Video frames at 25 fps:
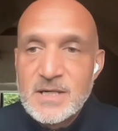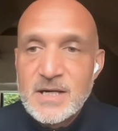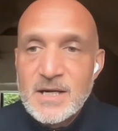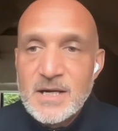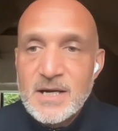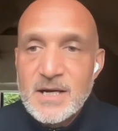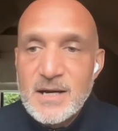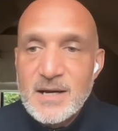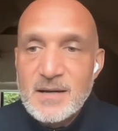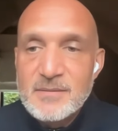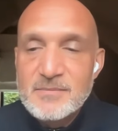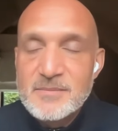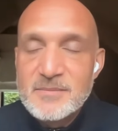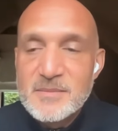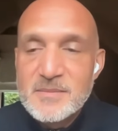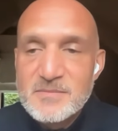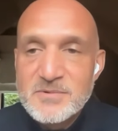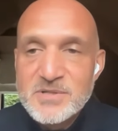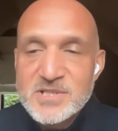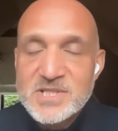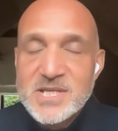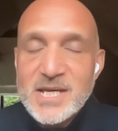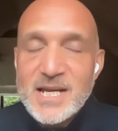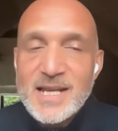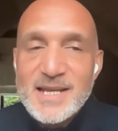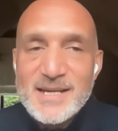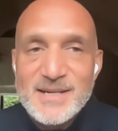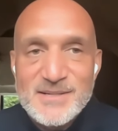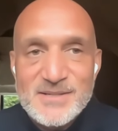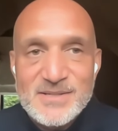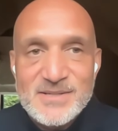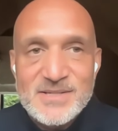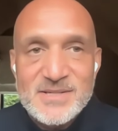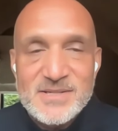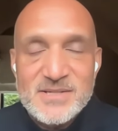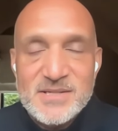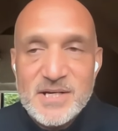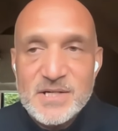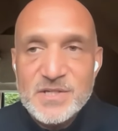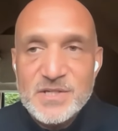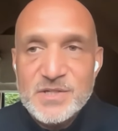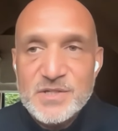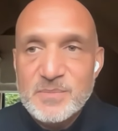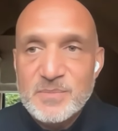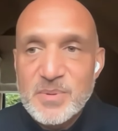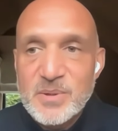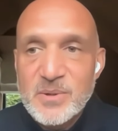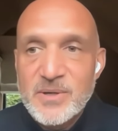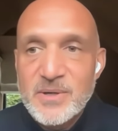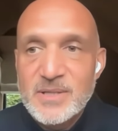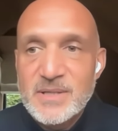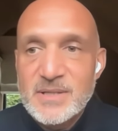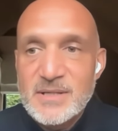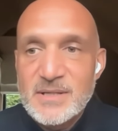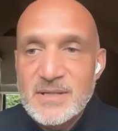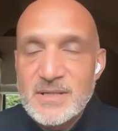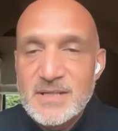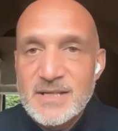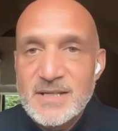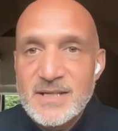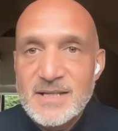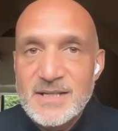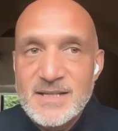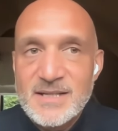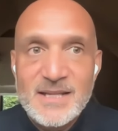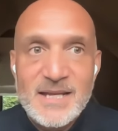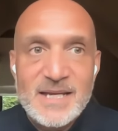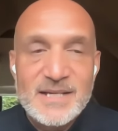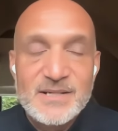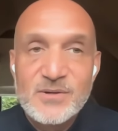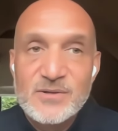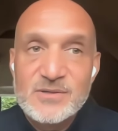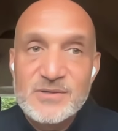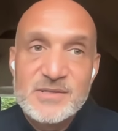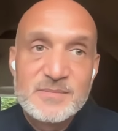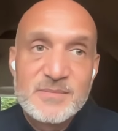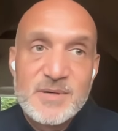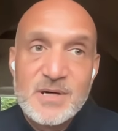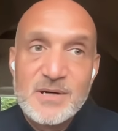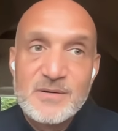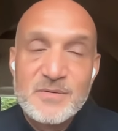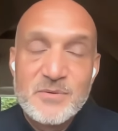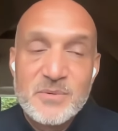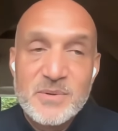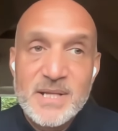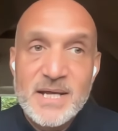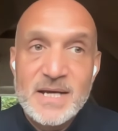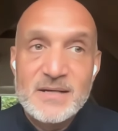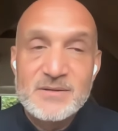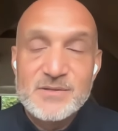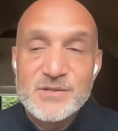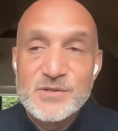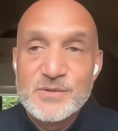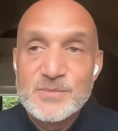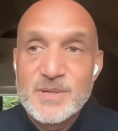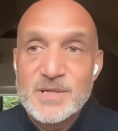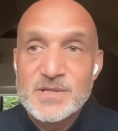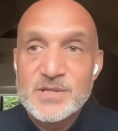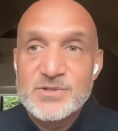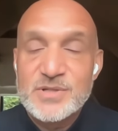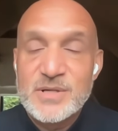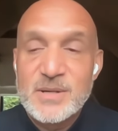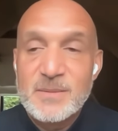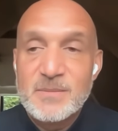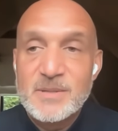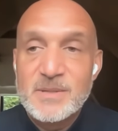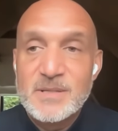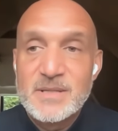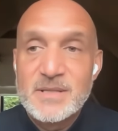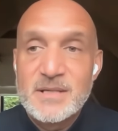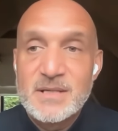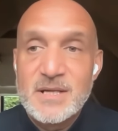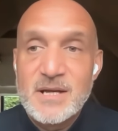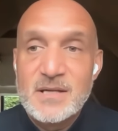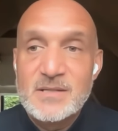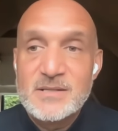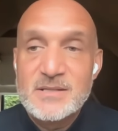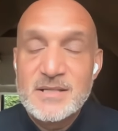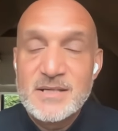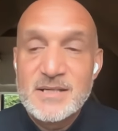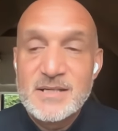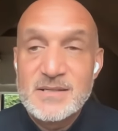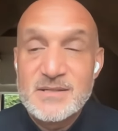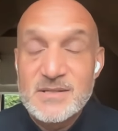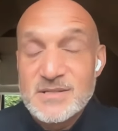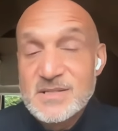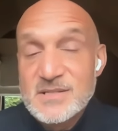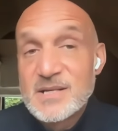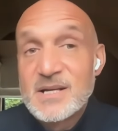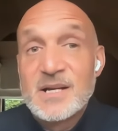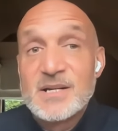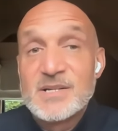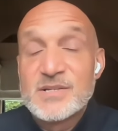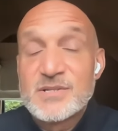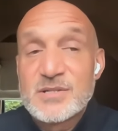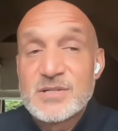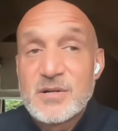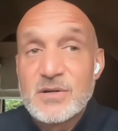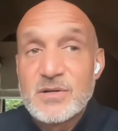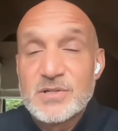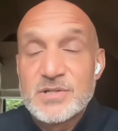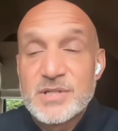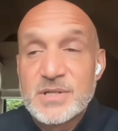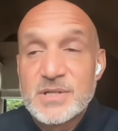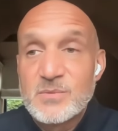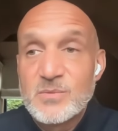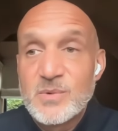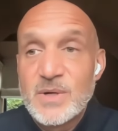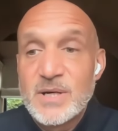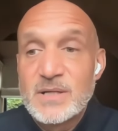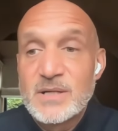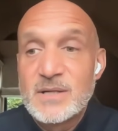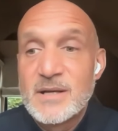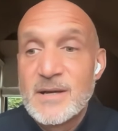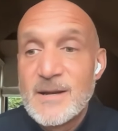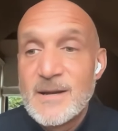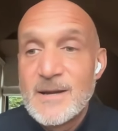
resilience to such a point that they knocked them over without too much trouble in the last innings. It's an astonishing win.